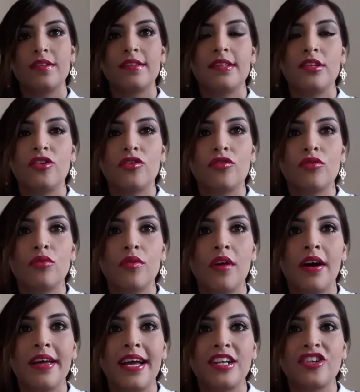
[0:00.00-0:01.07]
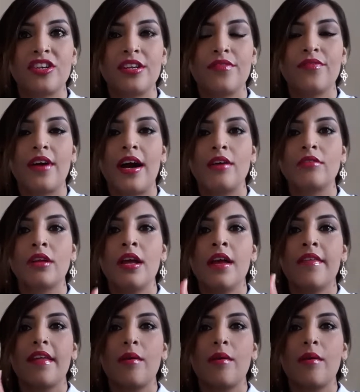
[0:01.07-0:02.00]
ones in the store that I actually found